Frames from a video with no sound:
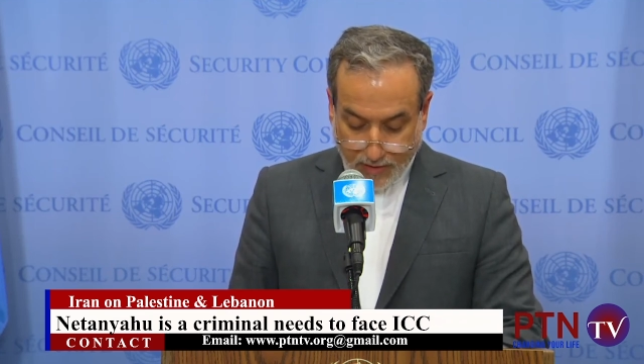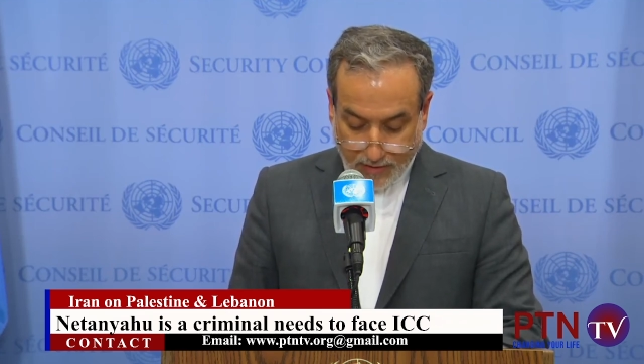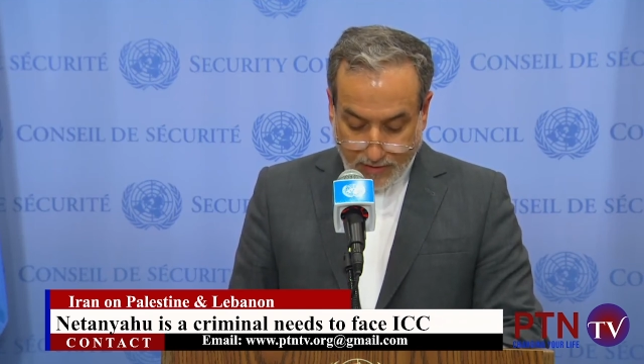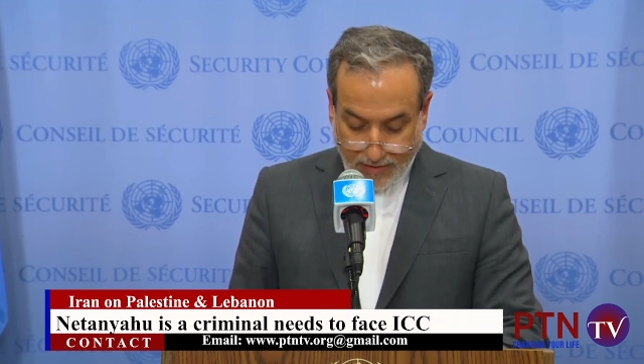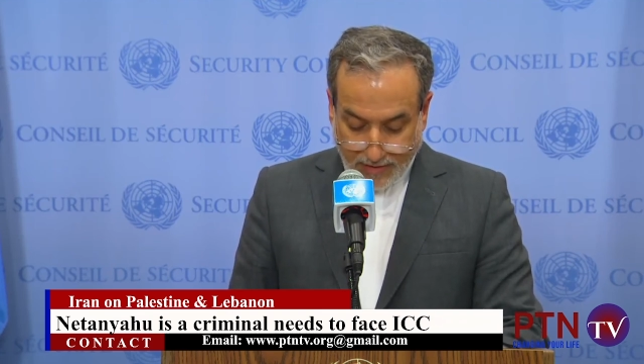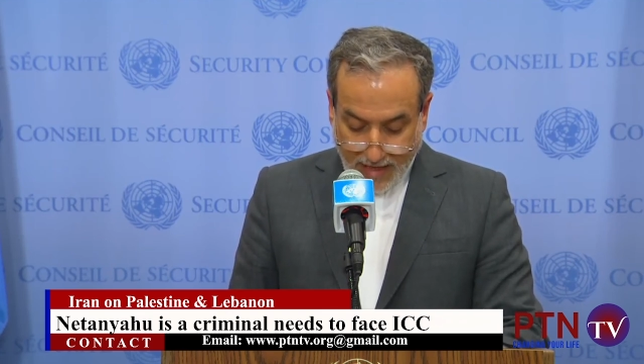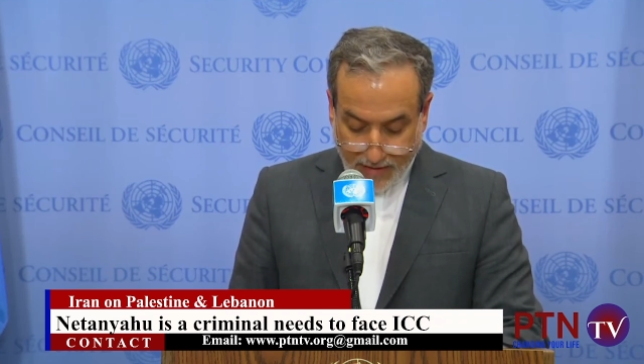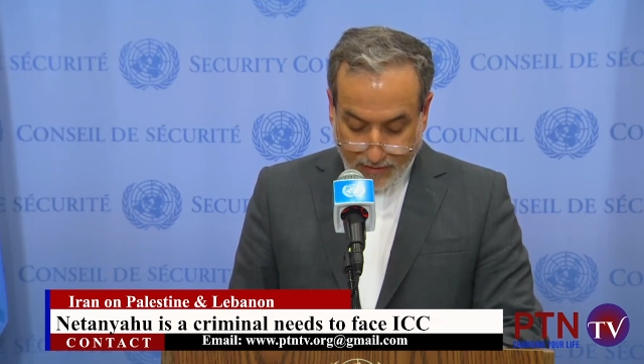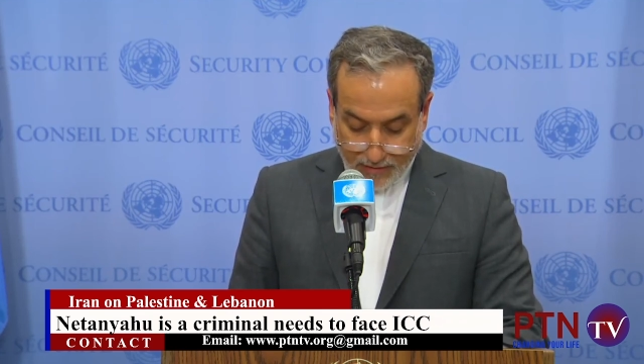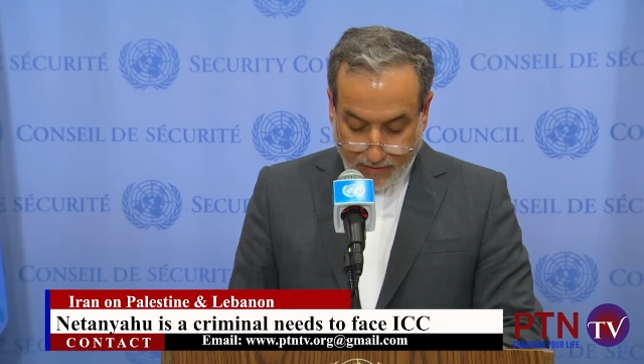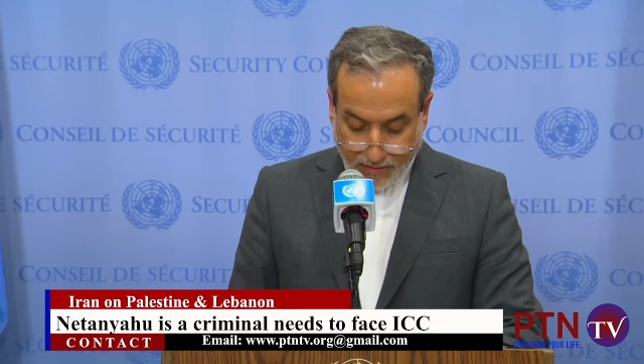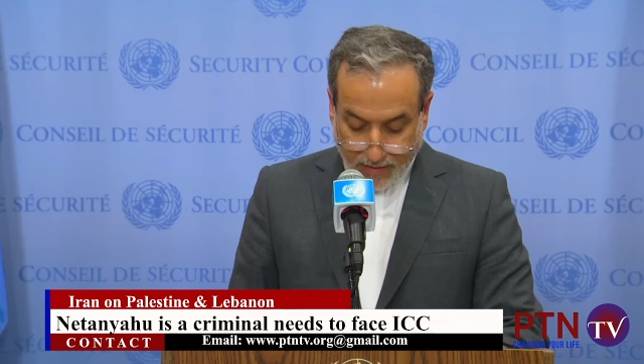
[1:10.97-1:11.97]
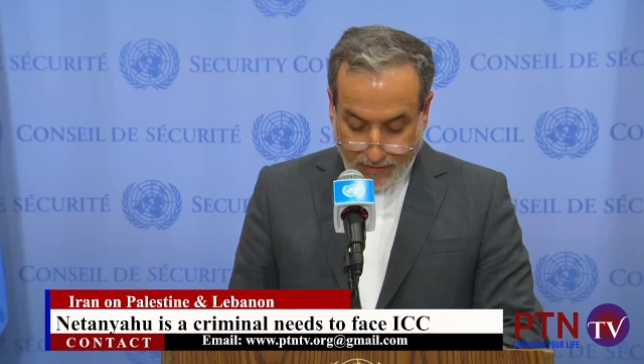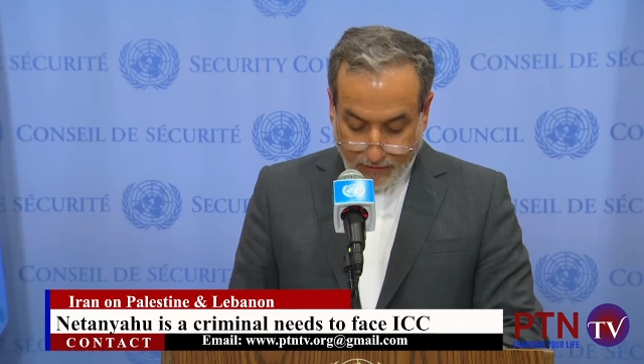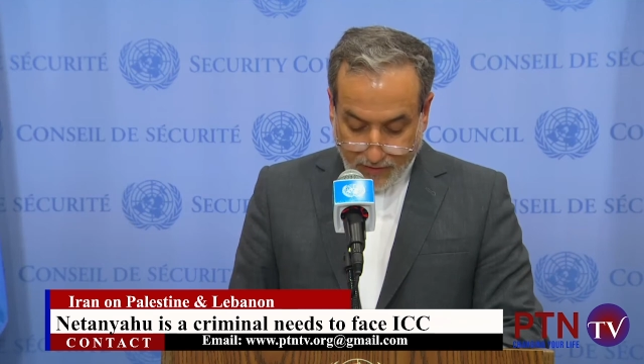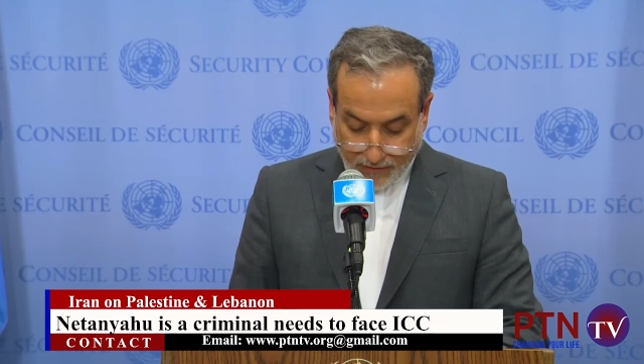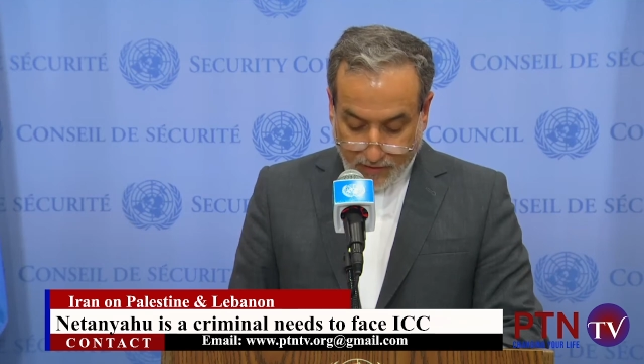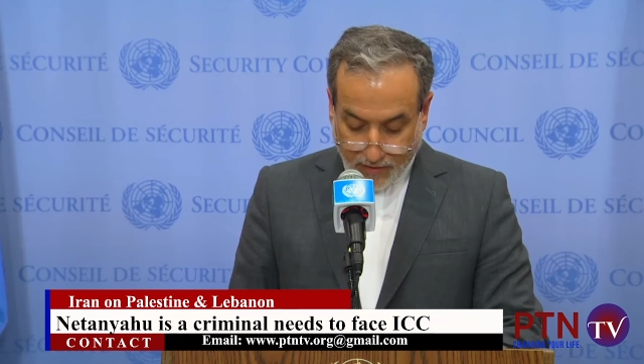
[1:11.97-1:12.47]
and slander and
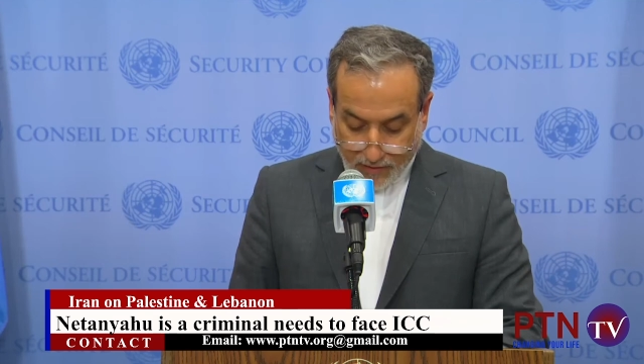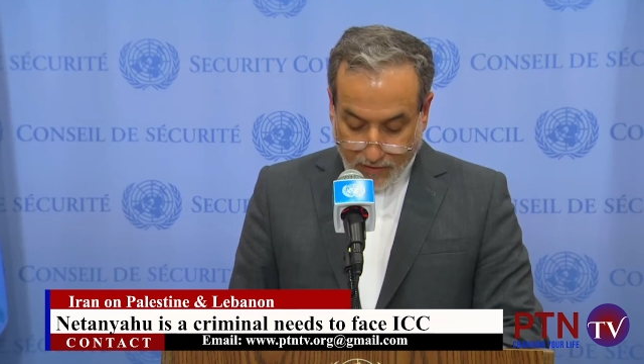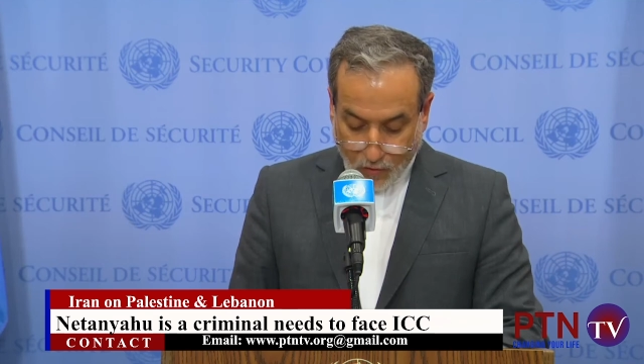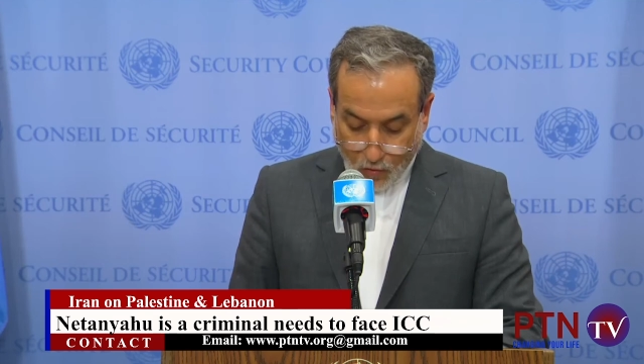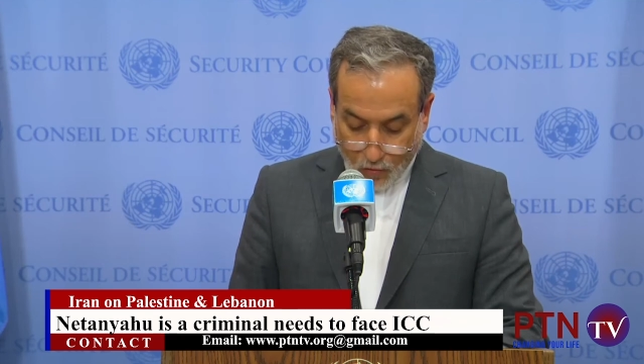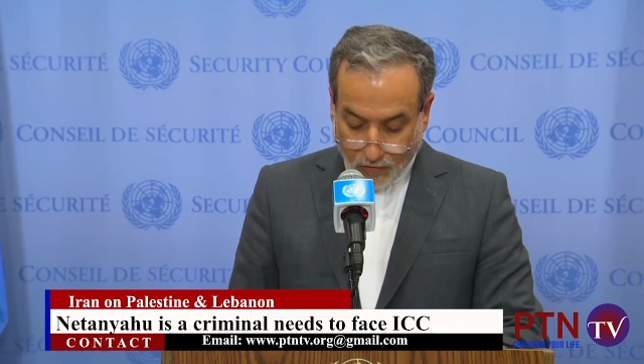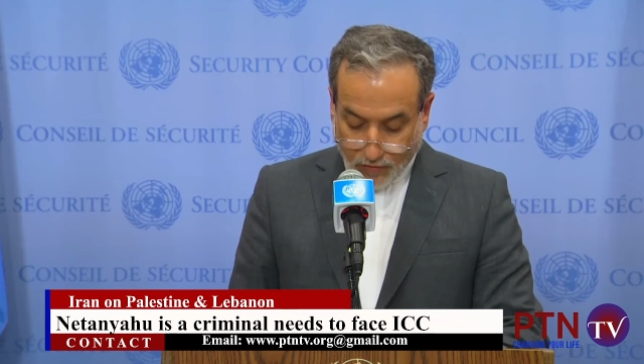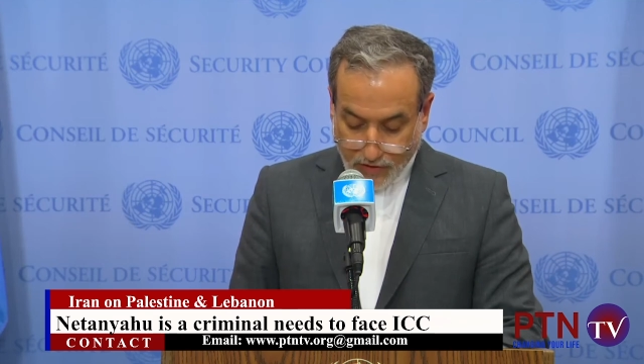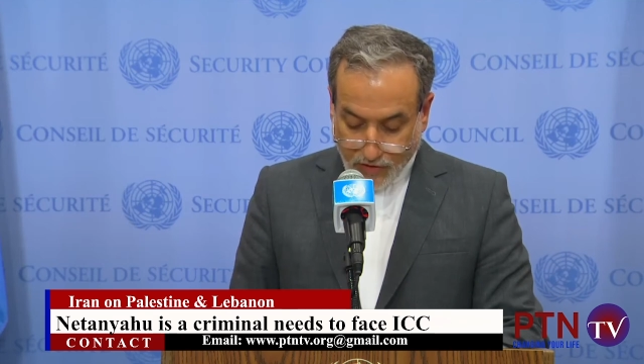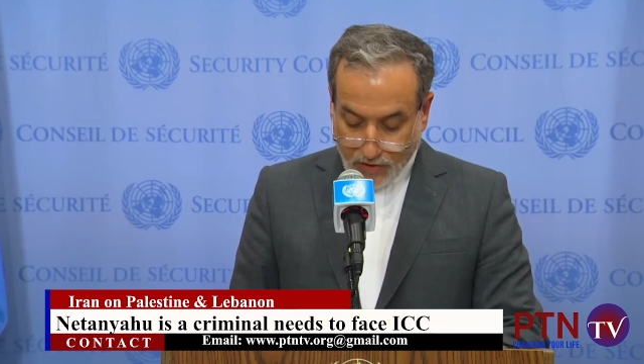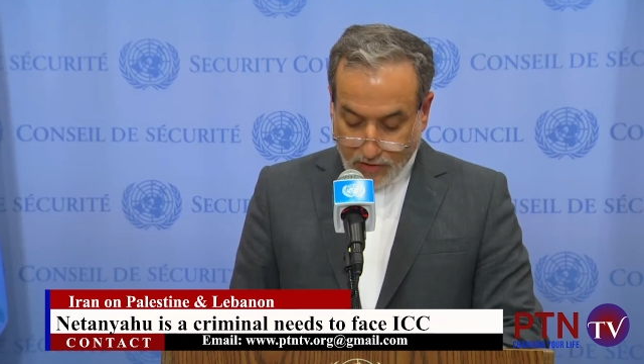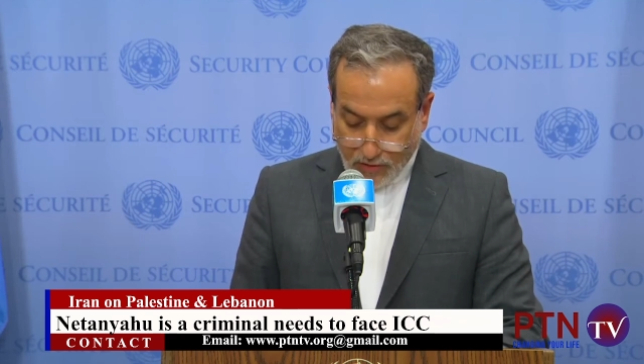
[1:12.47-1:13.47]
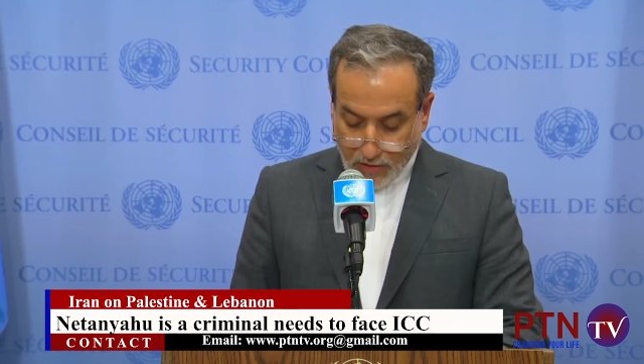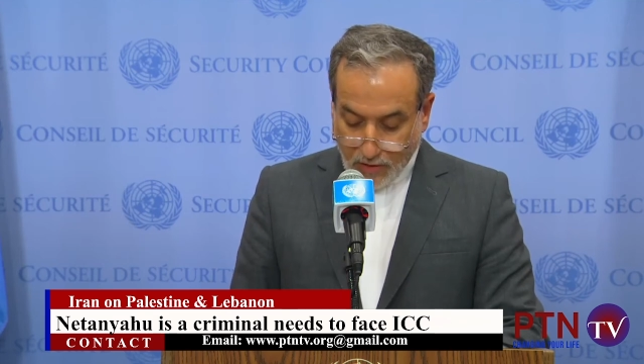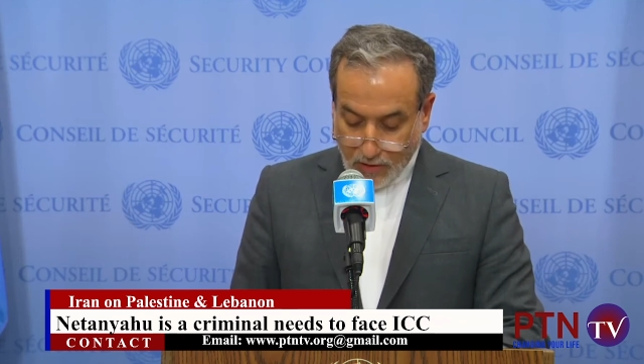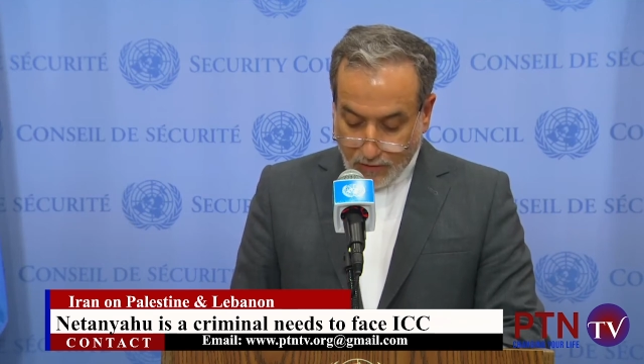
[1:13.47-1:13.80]
threatening the whole region